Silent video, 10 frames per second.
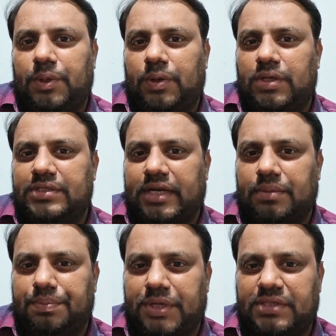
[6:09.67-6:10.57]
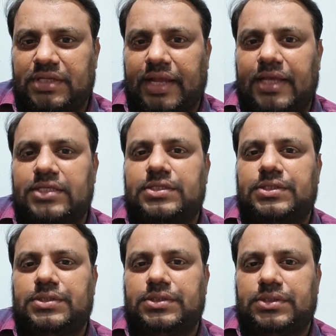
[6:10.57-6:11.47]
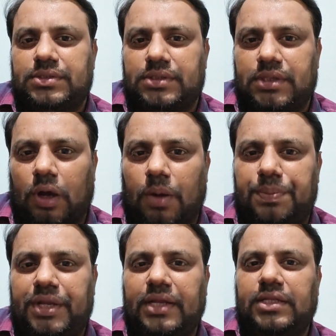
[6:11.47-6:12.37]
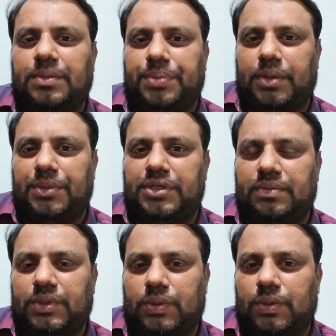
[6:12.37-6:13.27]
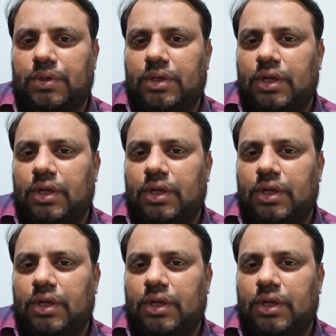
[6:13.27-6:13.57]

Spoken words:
because that person has obtained the permission of the court.